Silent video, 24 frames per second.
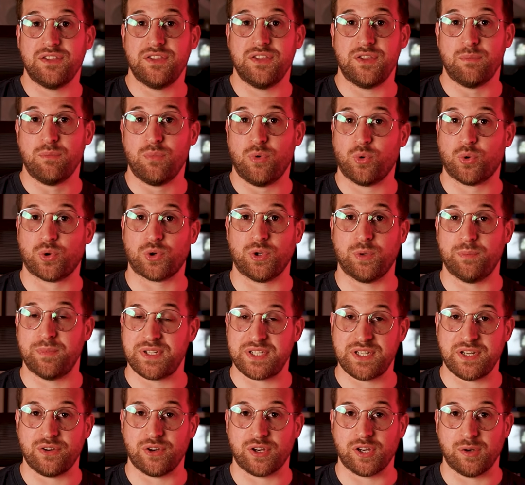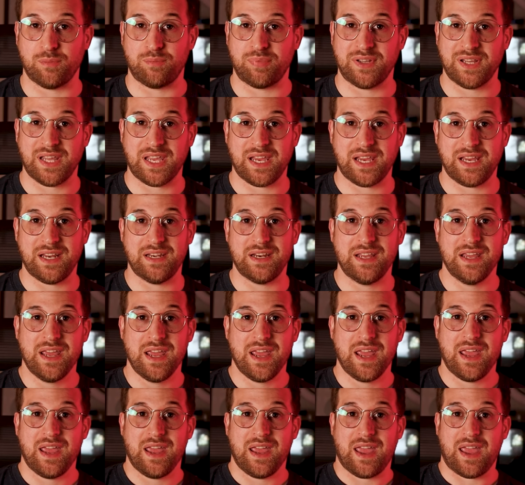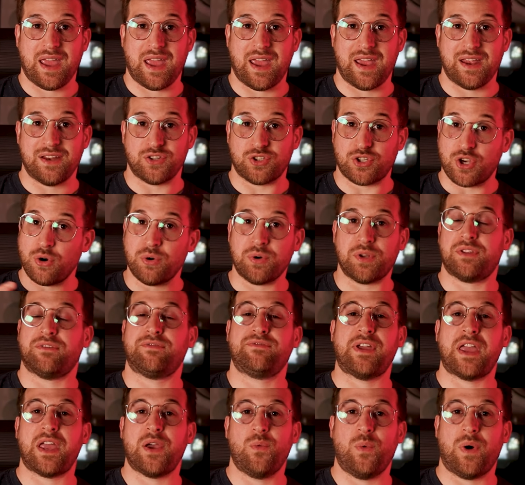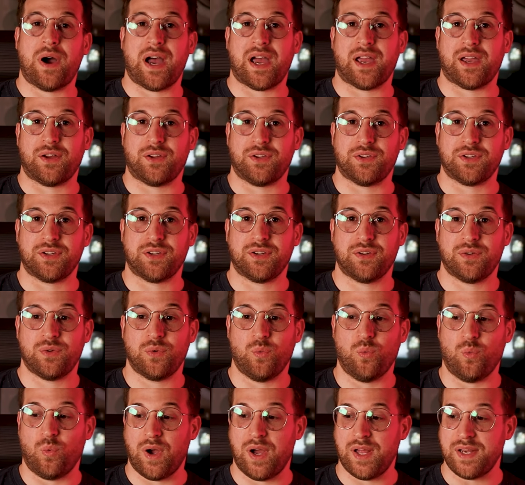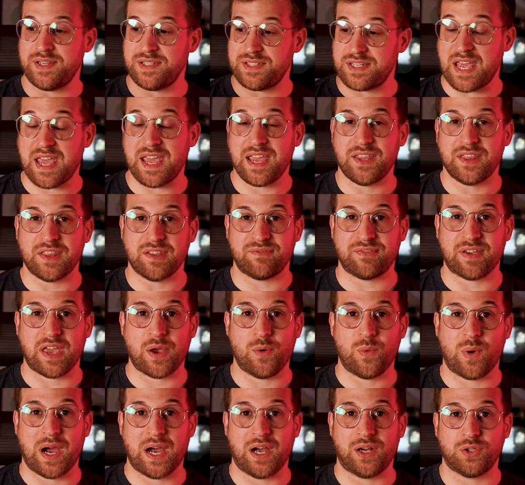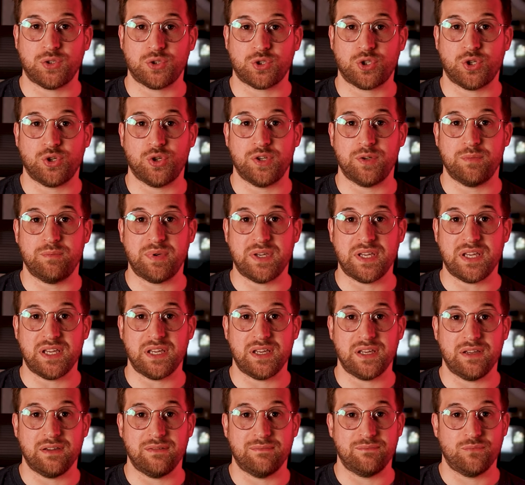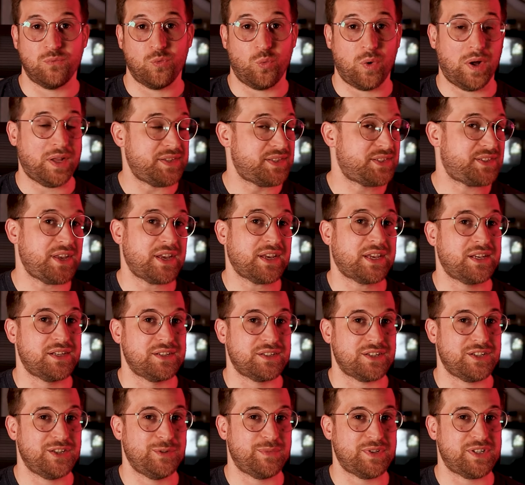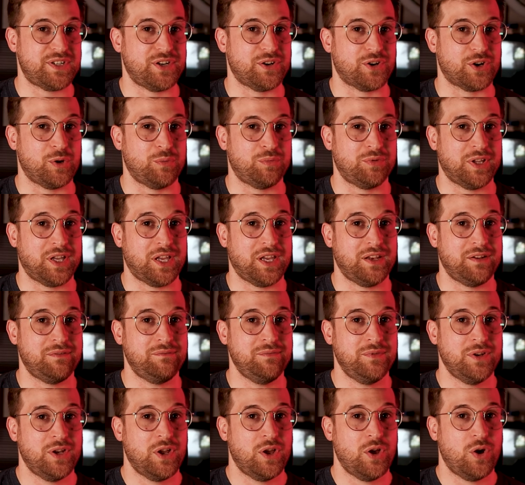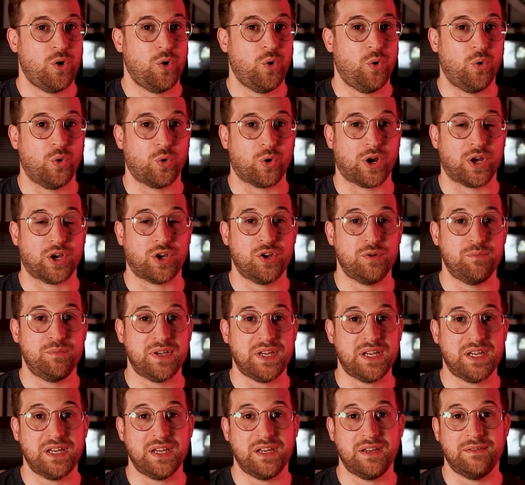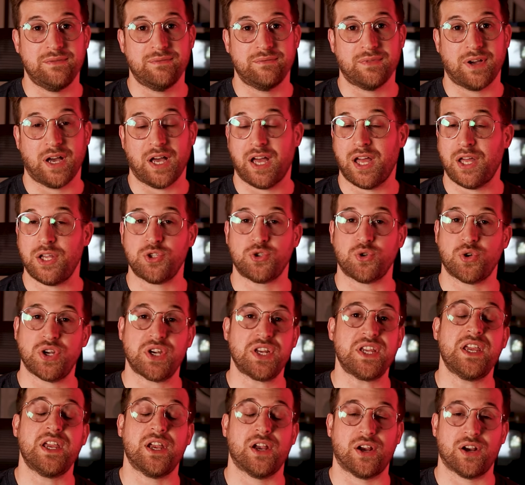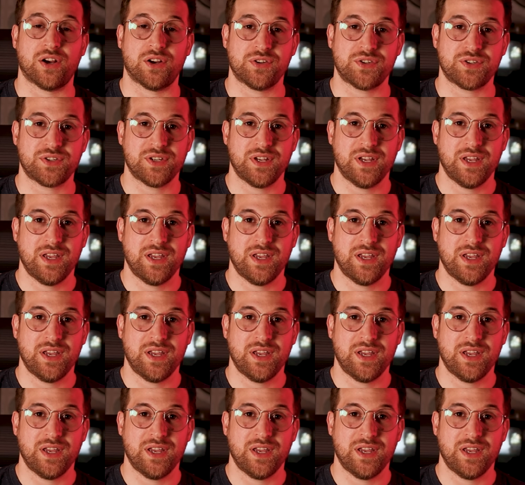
the mortal material plane and go to the Feywild, one day in the Feywild could be 1 second in the material plane, or it could be 100 years.